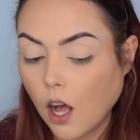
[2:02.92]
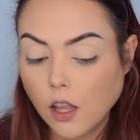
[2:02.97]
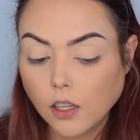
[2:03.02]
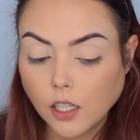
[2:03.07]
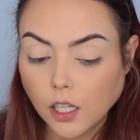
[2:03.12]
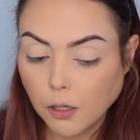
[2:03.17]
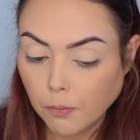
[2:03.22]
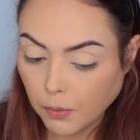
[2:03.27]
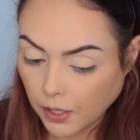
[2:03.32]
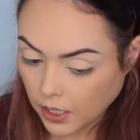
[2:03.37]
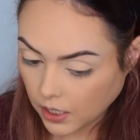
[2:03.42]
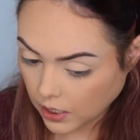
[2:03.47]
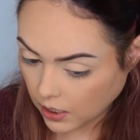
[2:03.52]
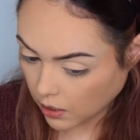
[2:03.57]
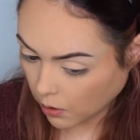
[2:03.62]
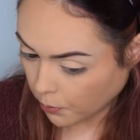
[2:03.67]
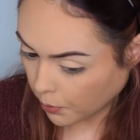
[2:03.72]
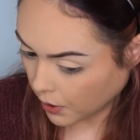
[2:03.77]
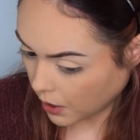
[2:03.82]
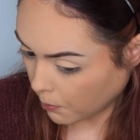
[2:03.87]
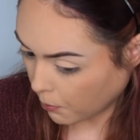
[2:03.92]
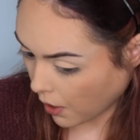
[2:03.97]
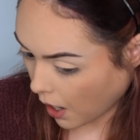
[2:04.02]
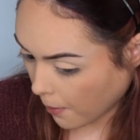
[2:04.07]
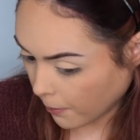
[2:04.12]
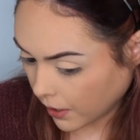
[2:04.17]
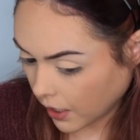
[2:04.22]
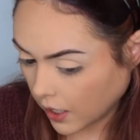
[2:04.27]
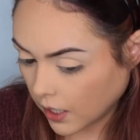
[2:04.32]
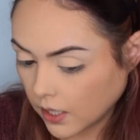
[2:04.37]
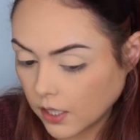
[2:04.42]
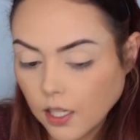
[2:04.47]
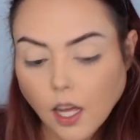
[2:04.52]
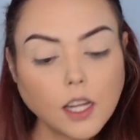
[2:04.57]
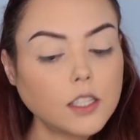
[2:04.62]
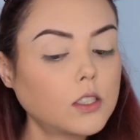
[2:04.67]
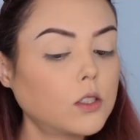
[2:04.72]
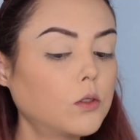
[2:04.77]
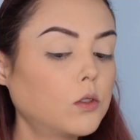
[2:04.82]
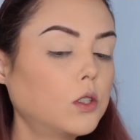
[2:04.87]
color, but it's still pretty prominent,
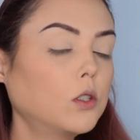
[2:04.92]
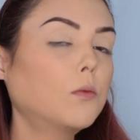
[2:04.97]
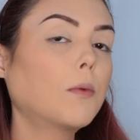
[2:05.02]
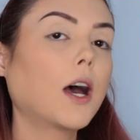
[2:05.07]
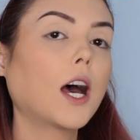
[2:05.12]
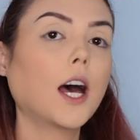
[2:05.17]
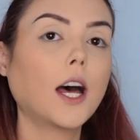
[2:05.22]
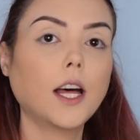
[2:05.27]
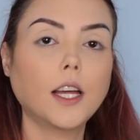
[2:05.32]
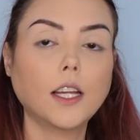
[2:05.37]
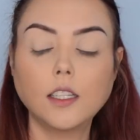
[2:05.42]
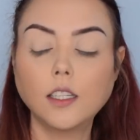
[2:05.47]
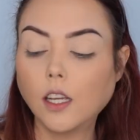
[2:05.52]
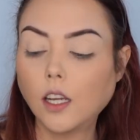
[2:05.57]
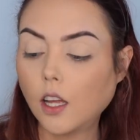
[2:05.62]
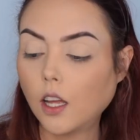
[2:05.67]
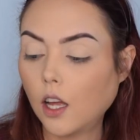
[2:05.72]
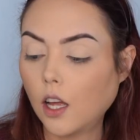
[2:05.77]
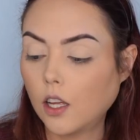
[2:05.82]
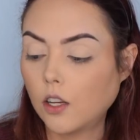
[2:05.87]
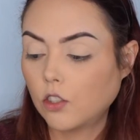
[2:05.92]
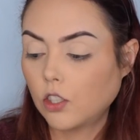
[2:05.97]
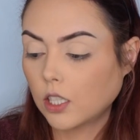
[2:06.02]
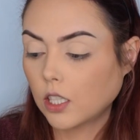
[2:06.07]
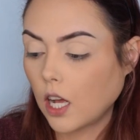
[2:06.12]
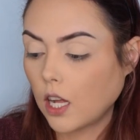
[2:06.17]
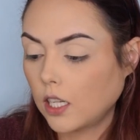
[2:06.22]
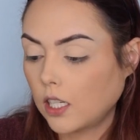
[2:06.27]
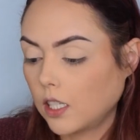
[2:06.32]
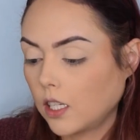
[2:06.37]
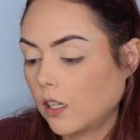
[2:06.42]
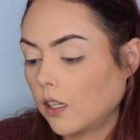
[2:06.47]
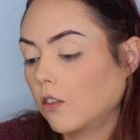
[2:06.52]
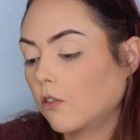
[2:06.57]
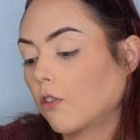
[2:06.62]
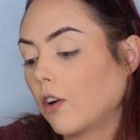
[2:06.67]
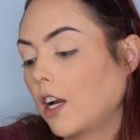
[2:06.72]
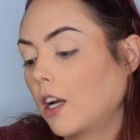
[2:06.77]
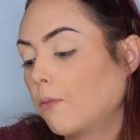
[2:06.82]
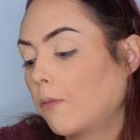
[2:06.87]
not too, too bad. Just kind of did
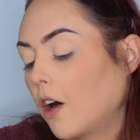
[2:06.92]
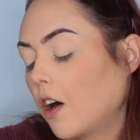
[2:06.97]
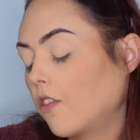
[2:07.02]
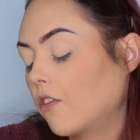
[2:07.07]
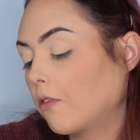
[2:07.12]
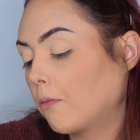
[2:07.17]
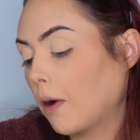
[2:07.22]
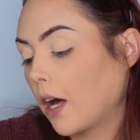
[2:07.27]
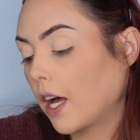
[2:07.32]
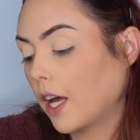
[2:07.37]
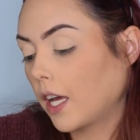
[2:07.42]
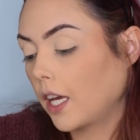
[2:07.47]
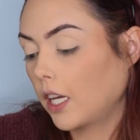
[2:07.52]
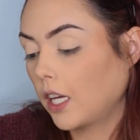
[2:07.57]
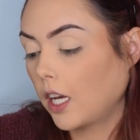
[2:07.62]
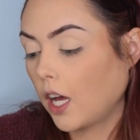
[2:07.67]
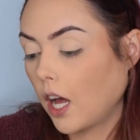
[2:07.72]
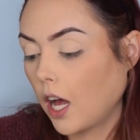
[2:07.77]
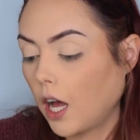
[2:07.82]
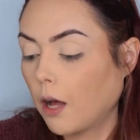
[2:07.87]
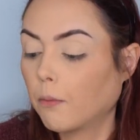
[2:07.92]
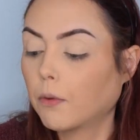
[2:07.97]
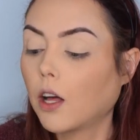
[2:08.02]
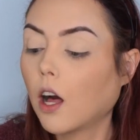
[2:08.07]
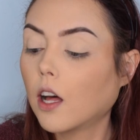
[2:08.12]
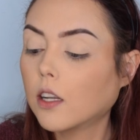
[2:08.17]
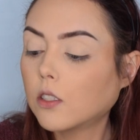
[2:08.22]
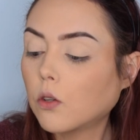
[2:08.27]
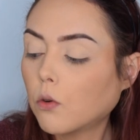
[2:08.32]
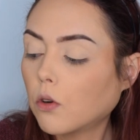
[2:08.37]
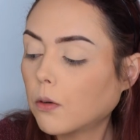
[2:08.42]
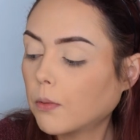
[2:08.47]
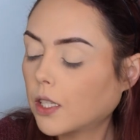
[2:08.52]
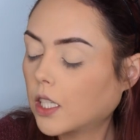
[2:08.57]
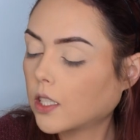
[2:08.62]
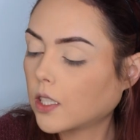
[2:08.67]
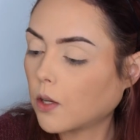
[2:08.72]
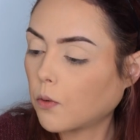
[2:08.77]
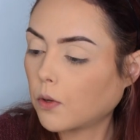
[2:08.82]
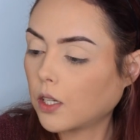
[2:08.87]
it right above my um, contour
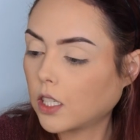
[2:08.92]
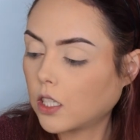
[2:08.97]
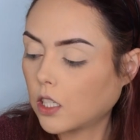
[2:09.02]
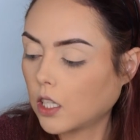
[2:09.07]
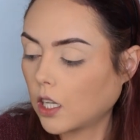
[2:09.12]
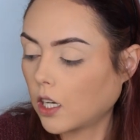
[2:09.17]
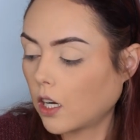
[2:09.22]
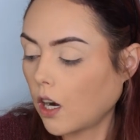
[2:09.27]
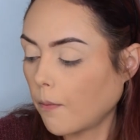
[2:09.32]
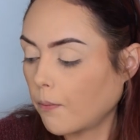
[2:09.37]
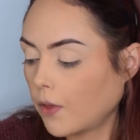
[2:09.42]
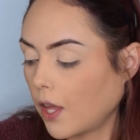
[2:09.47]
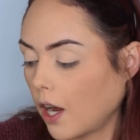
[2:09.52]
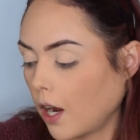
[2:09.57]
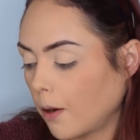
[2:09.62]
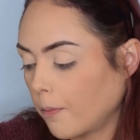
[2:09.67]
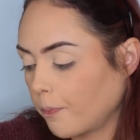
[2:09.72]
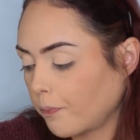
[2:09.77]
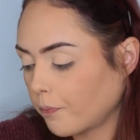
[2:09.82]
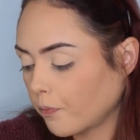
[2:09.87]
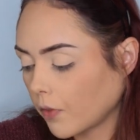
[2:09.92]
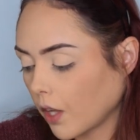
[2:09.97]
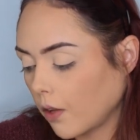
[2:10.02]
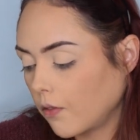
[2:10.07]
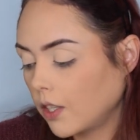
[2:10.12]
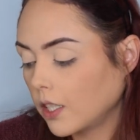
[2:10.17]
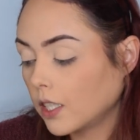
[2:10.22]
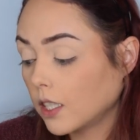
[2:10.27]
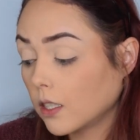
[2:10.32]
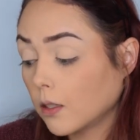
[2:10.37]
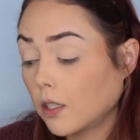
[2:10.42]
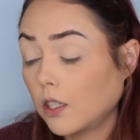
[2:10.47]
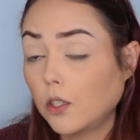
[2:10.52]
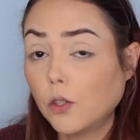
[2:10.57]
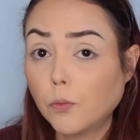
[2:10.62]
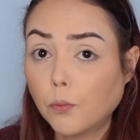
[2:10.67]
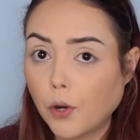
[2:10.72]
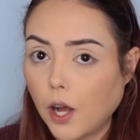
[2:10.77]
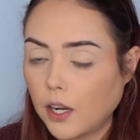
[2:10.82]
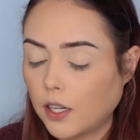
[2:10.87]
because I wanted to get it up there. This is a
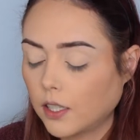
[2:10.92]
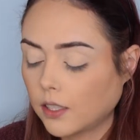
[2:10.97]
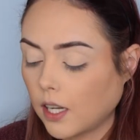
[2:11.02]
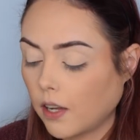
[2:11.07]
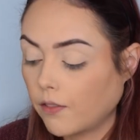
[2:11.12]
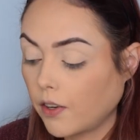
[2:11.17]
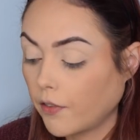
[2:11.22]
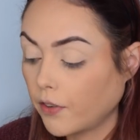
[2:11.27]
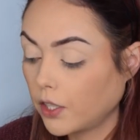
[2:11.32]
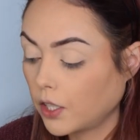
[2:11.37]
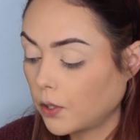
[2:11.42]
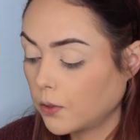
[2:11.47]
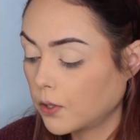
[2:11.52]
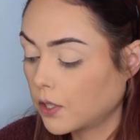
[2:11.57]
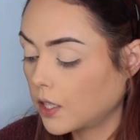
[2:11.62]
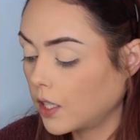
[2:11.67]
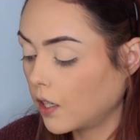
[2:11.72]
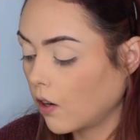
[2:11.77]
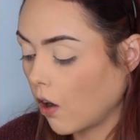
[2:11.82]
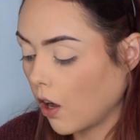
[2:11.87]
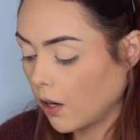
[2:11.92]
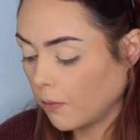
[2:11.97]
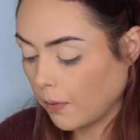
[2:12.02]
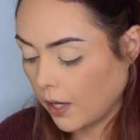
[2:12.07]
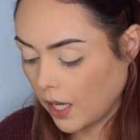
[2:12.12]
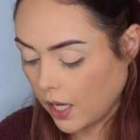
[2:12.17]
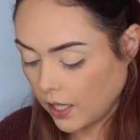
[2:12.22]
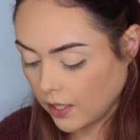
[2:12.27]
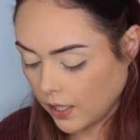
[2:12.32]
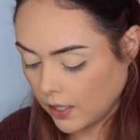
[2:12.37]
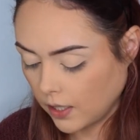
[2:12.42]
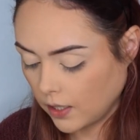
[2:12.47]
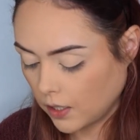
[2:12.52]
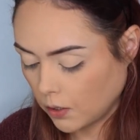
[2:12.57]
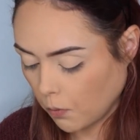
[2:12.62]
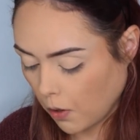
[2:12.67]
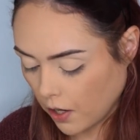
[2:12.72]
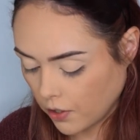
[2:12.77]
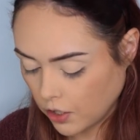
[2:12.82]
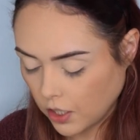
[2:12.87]
new product. I've never used it on my hand. I did
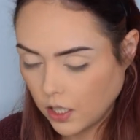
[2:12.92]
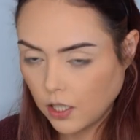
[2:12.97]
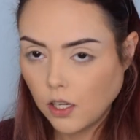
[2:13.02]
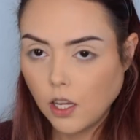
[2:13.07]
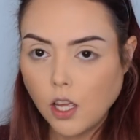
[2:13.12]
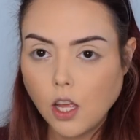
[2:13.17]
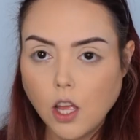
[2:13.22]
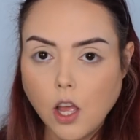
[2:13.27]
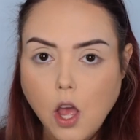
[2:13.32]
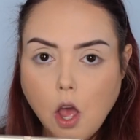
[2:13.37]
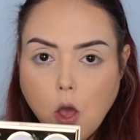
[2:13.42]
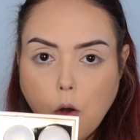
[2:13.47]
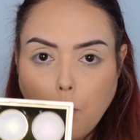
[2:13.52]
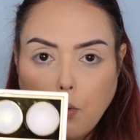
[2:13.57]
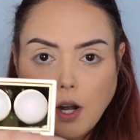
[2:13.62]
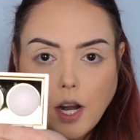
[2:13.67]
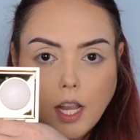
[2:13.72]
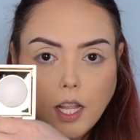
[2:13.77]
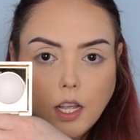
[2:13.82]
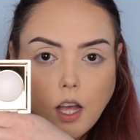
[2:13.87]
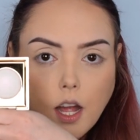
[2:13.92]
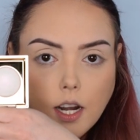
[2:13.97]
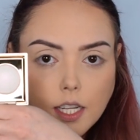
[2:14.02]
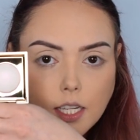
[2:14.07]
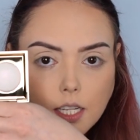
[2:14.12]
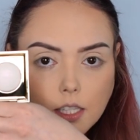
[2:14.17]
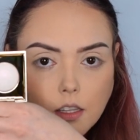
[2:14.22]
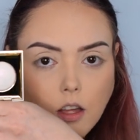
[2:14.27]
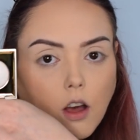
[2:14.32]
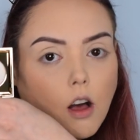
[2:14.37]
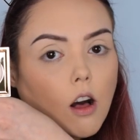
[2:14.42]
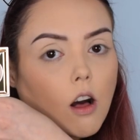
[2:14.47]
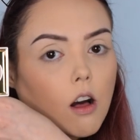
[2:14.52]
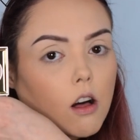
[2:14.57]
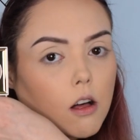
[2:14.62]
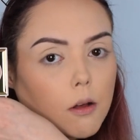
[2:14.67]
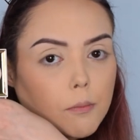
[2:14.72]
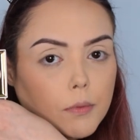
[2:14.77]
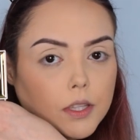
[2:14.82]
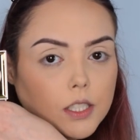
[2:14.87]
swatch it, when I got it in the
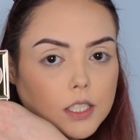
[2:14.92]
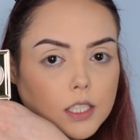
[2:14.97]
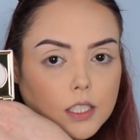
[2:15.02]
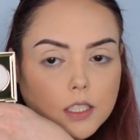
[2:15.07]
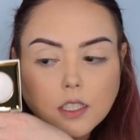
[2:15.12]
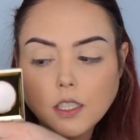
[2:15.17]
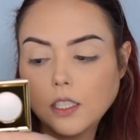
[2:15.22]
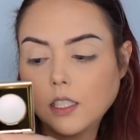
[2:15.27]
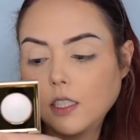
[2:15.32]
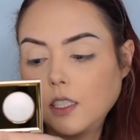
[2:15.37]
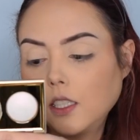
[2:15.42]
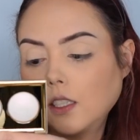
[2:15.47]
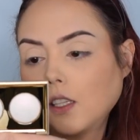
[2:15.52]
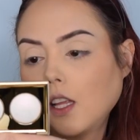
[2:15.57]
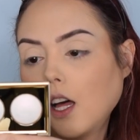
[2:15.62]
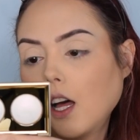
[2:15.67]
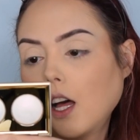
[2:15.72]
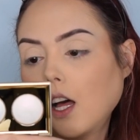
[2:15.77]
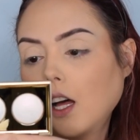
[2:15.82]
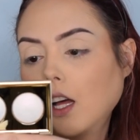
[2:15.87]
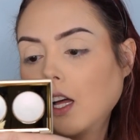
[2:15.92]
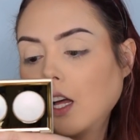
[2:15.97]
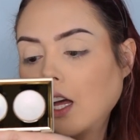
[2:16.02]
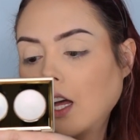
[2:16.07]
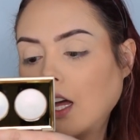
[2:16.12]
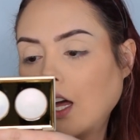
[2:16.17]
haul, but this is the Stila